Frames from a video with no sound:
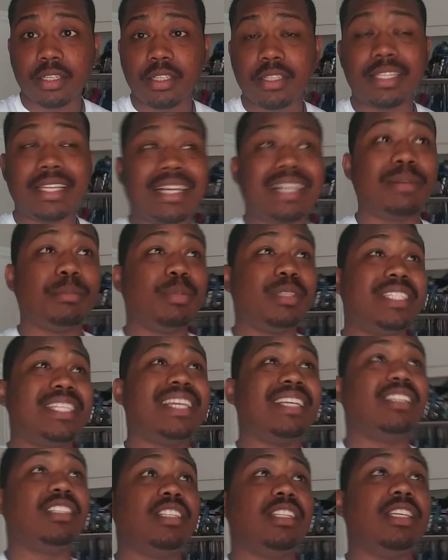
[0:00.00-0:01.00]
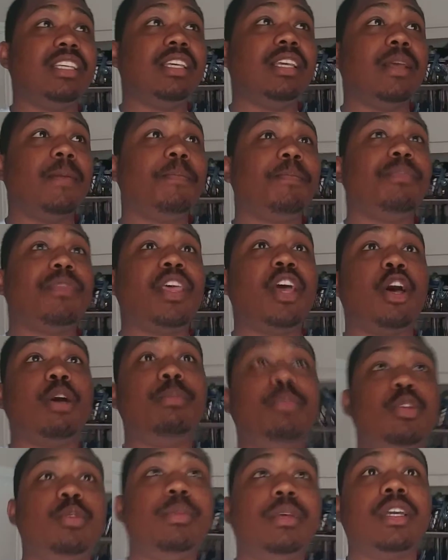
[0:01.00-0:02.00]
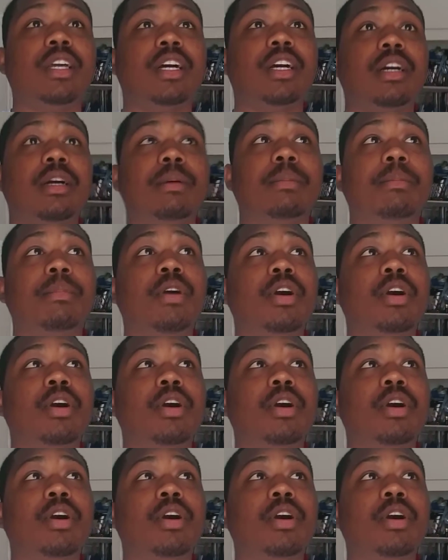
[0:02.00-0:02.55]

That could potentially help you become